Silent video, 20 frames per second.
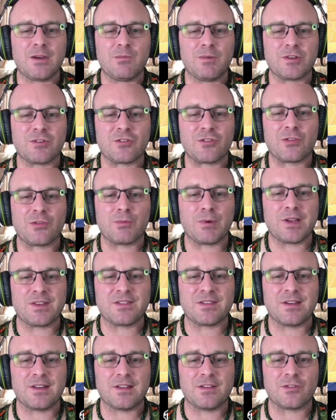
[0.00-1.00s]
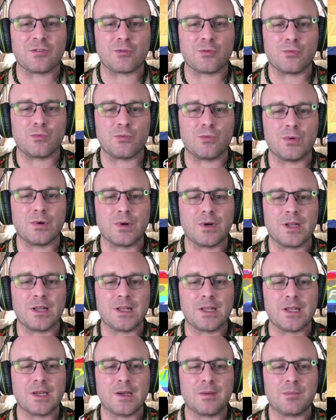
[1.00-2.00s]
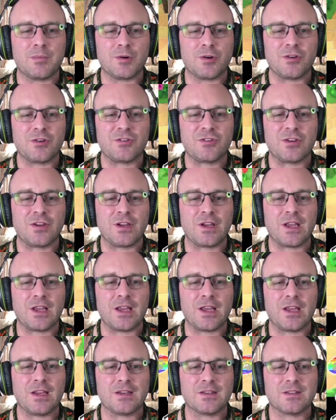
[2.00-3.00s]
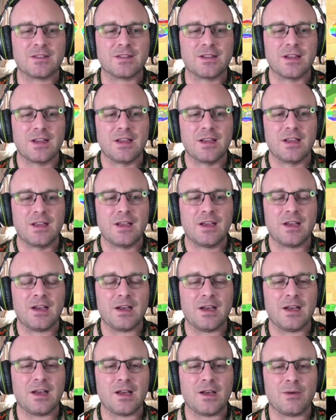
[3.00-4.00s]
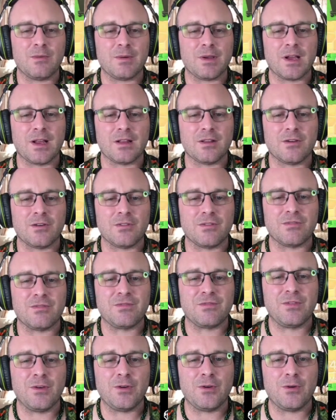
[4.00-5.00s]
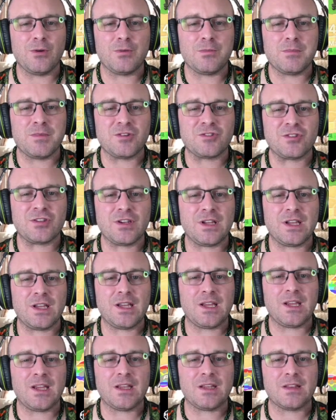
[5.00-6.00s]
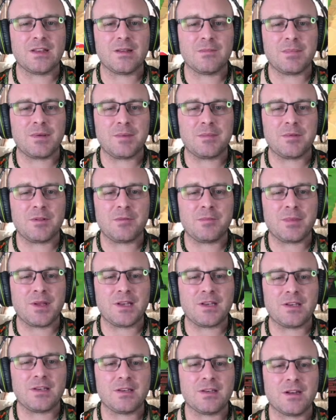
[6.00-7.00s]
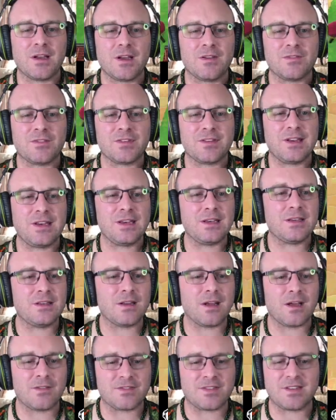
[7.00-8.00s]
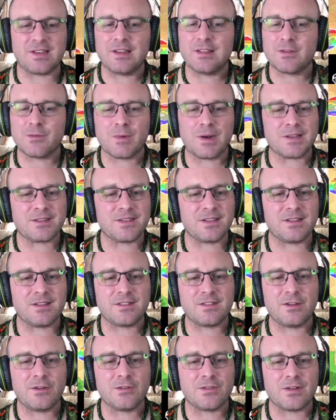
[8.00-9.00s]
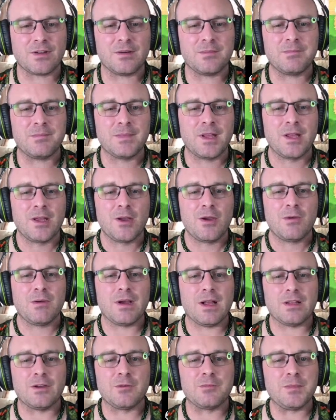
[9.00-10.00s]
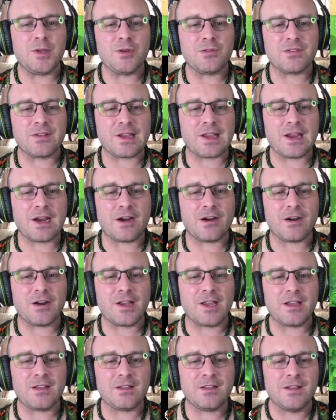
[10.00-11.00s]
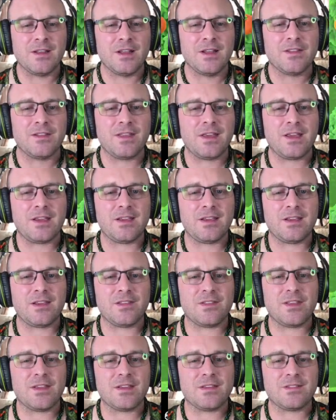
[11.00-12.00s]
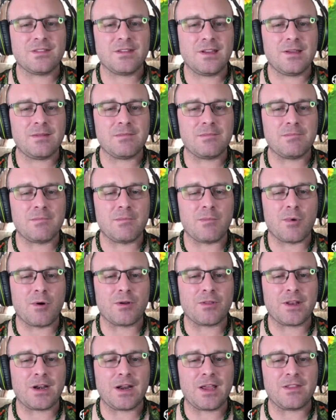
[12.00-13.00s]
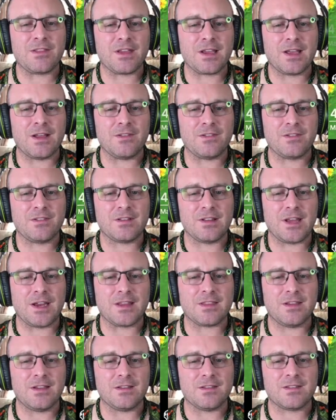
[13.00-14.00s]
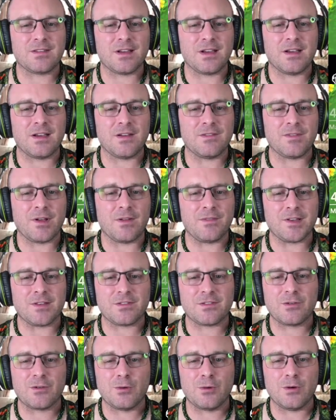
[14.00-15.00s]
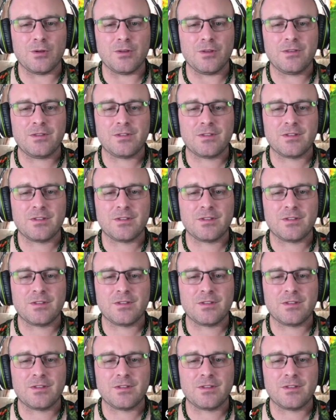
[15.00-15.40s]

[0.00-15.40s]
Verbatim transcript: which the residents really appreciate. Uh, we got a little food machine that people have been, I've seen, I've seen the residents using them. We got a little music area. They, they seem more than anything else to like these uh, velvet stools.